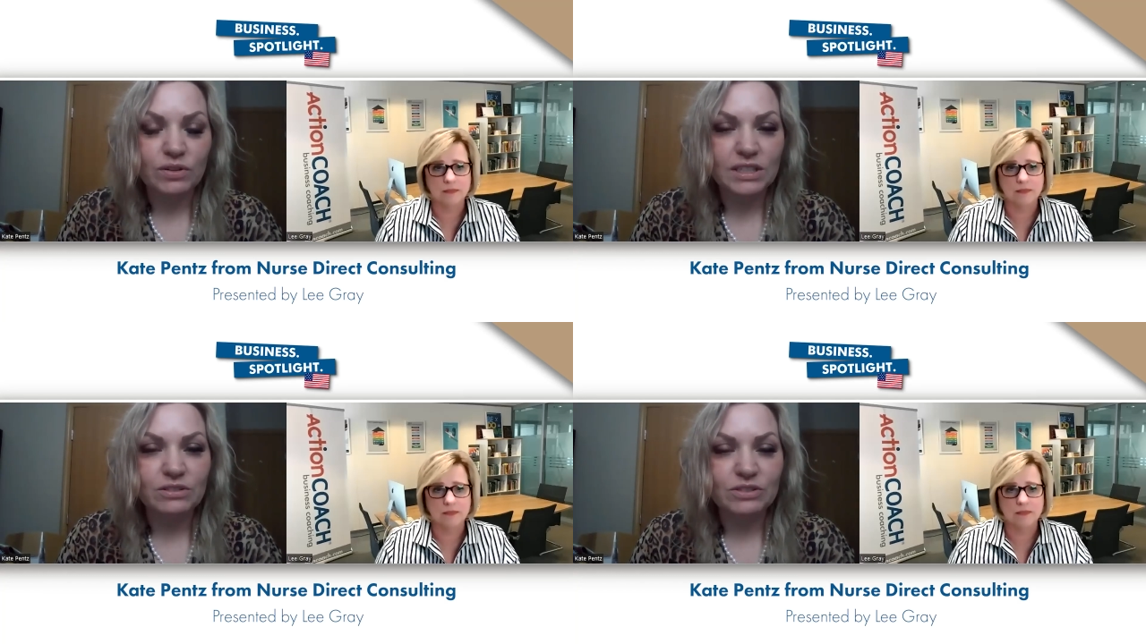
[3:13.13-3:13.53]

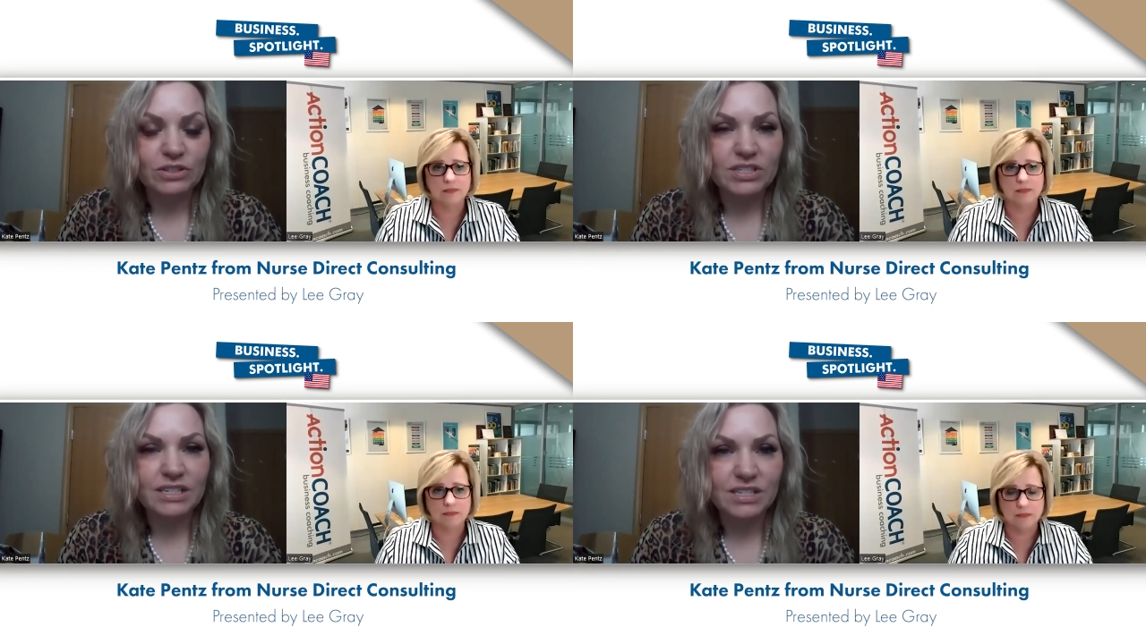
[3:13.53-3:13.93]
Speaker 1: for legal
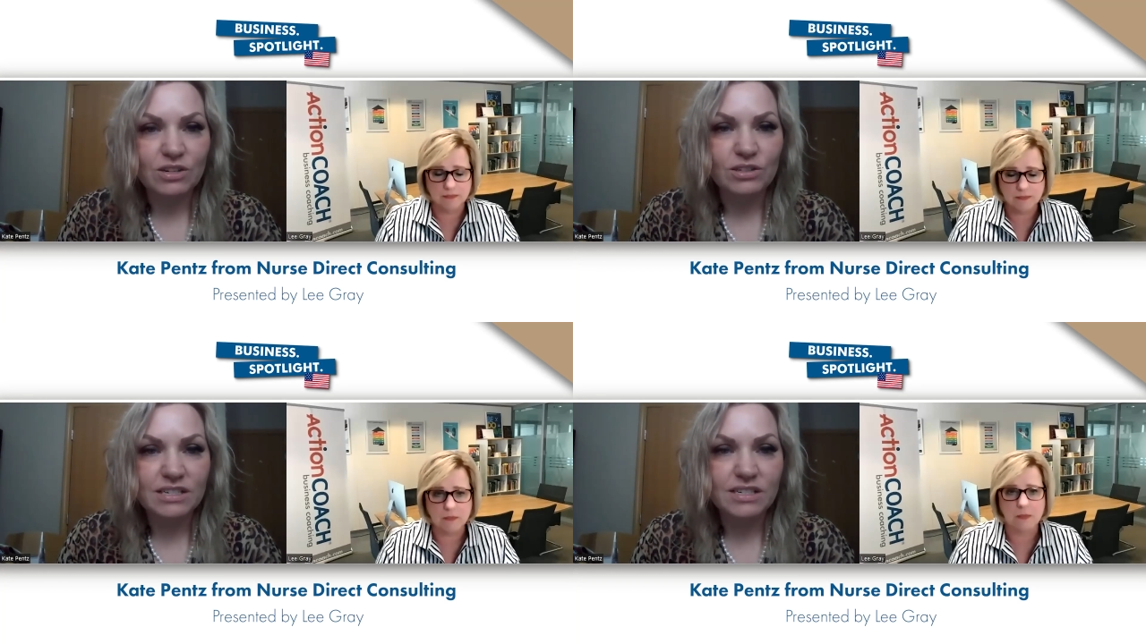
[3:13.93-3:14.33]
nurse
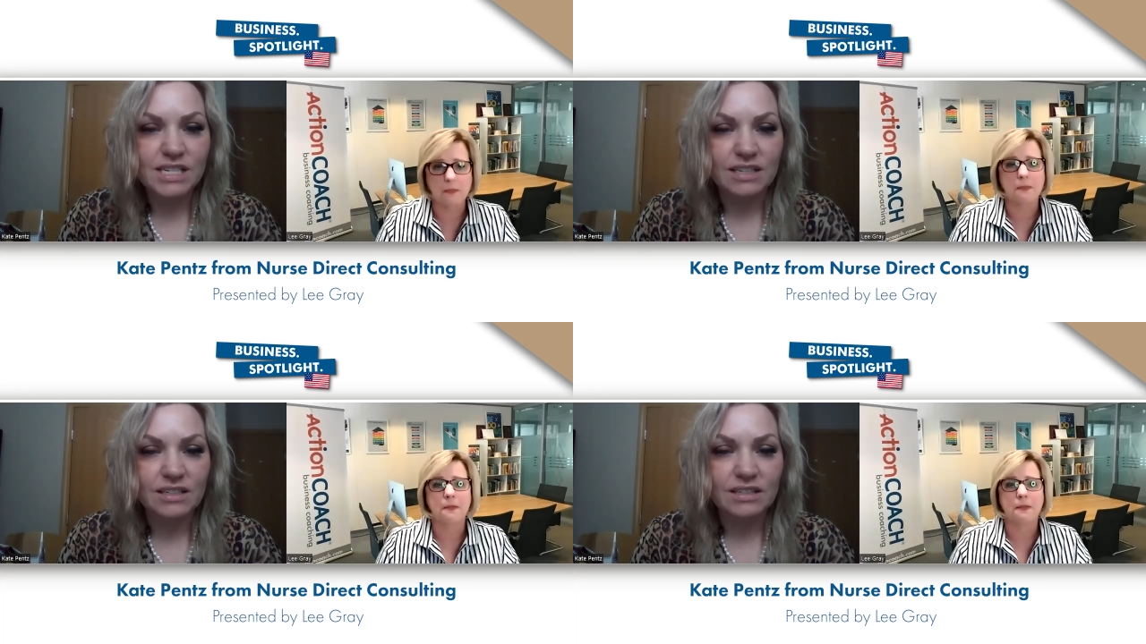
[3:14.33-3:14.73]

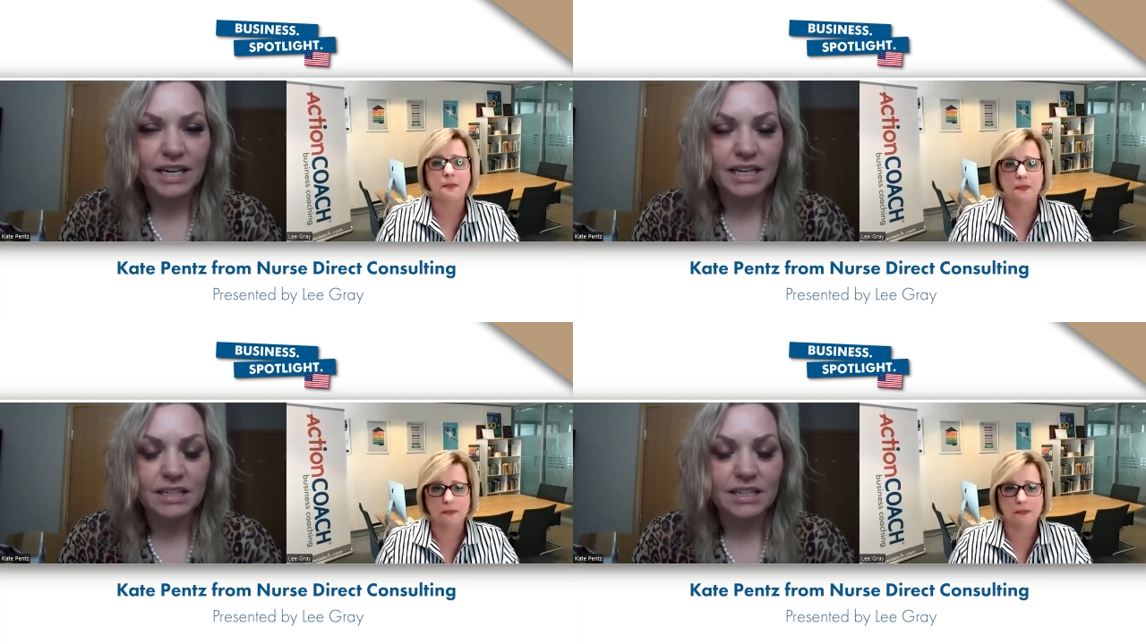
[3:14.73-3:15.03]
consultants and,